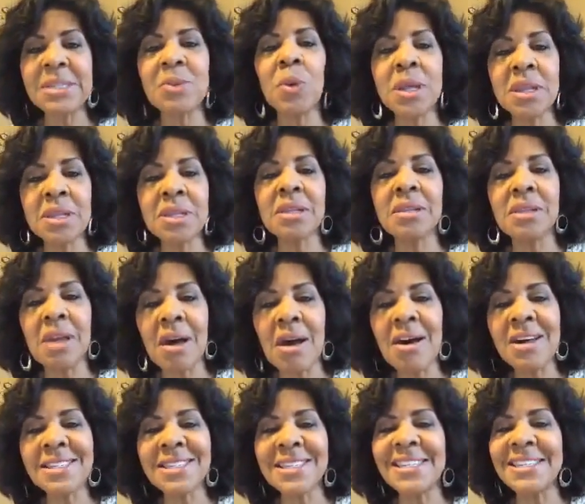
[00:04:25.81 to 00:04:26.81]
one of the
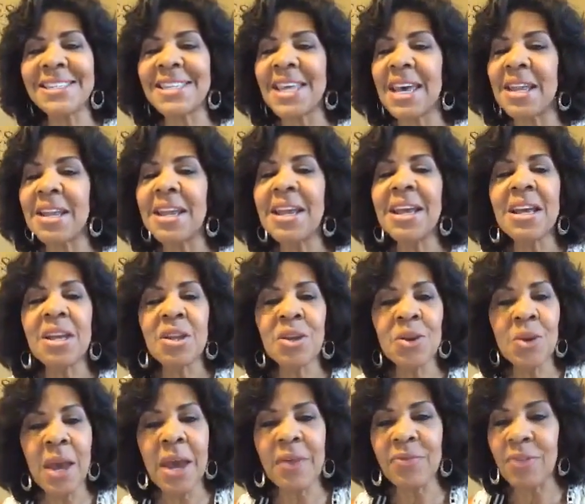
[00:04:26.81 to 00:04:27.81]
laws is that
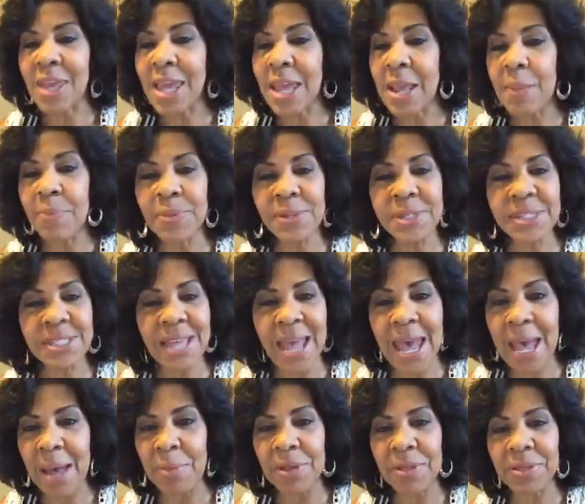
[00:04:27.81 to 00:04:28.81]
you have to keep the
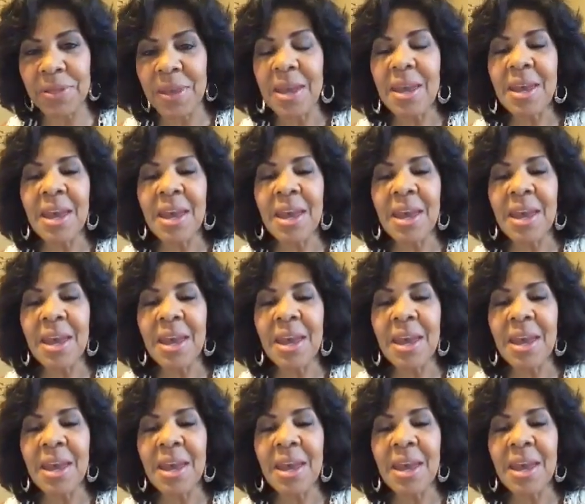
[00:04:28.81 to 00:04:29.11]
Sabbath.